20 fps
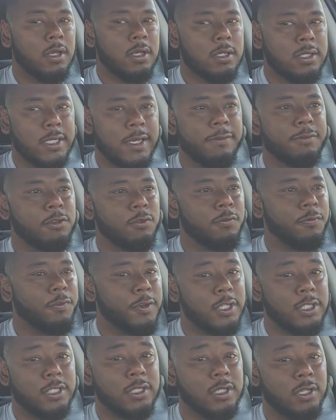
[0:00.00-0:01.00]

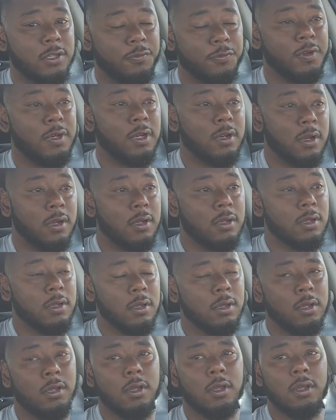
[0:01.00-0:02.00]
Self-sufficient as fuck.
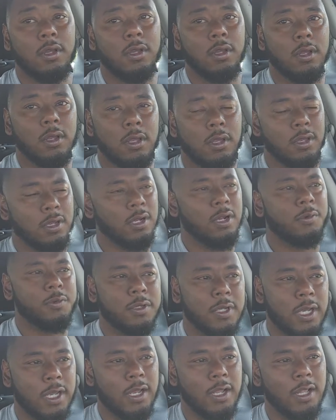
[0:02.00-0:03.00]
You know what I'm
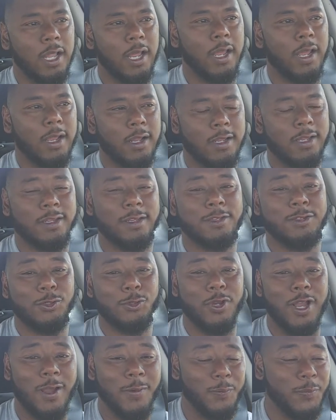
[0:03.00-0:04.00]
saying? Like, this
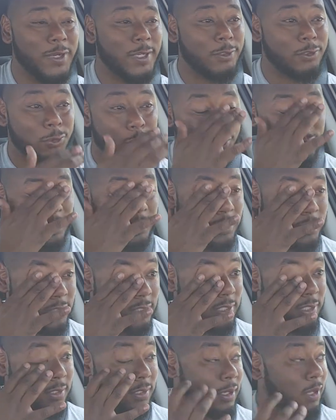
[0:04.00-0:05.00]
dude got muscles and
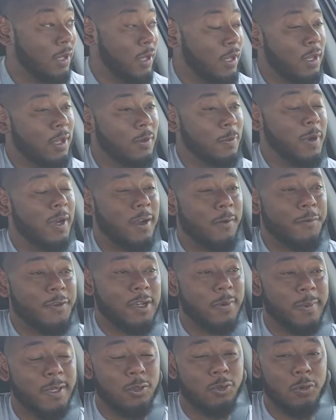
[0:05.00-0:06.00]
shit.
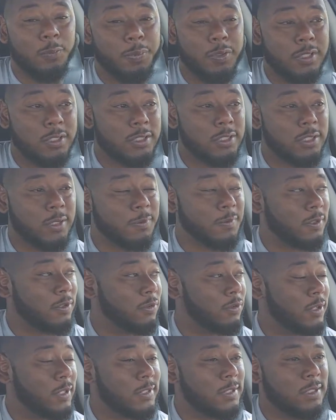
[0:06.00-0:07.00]
Motherfucker be doing push-ups and
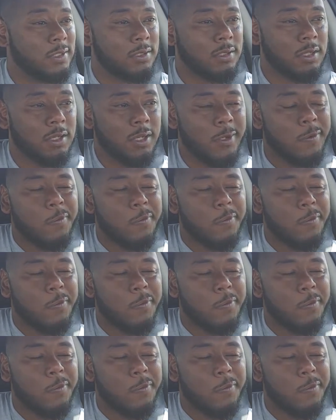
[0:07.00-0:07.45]
crunches.